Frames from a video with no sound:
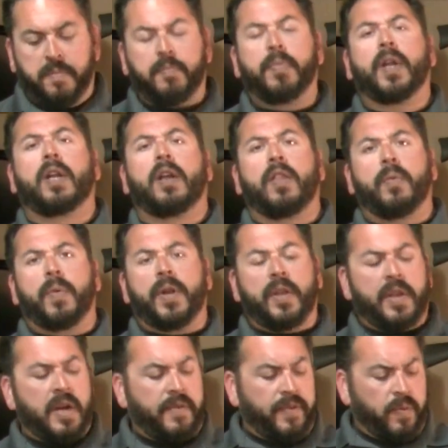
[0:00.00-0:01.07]
put it on the rear
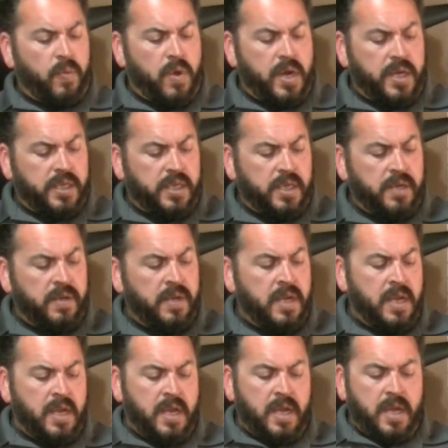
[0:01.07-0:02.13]
there if you wanted to.
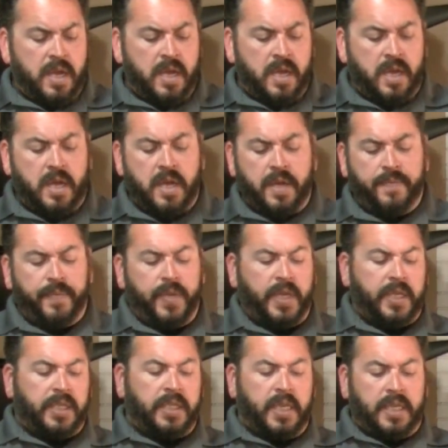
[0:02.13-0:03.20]
You
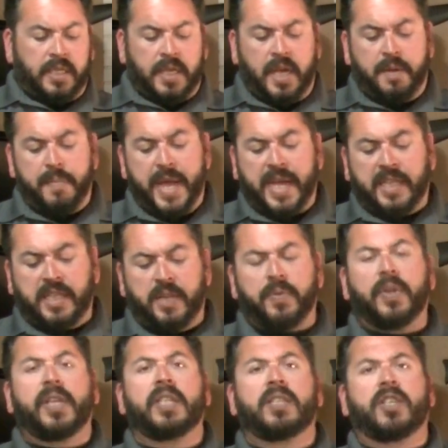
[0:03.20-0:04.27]
can see it's got a magazine
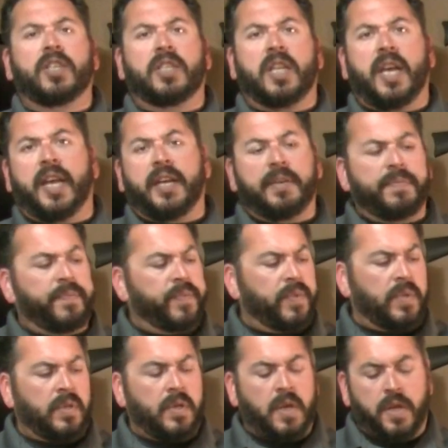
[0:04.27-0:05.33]
release just like
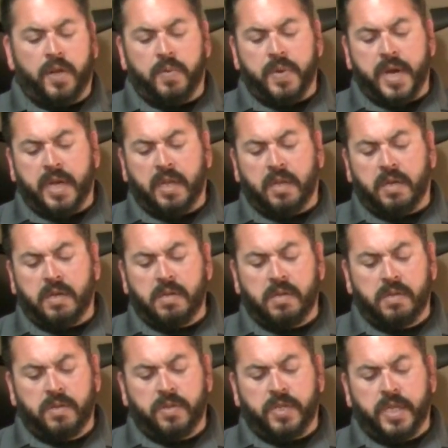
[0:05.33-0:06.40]
on your regular
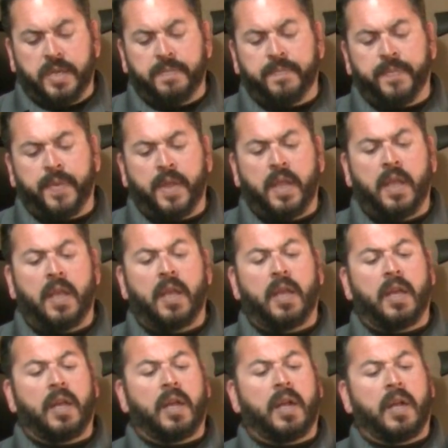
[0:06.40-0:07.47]
Uzi.
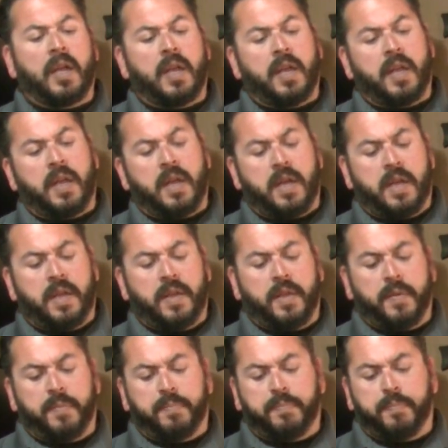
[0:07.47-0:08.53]

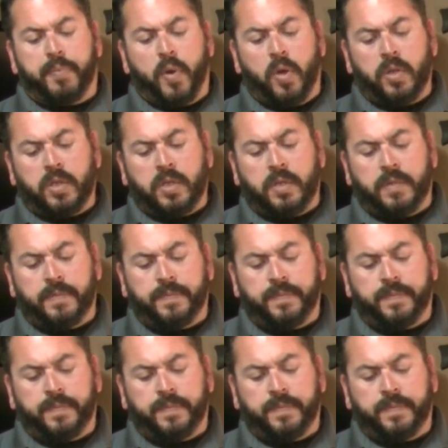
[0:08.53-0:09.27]
The bolt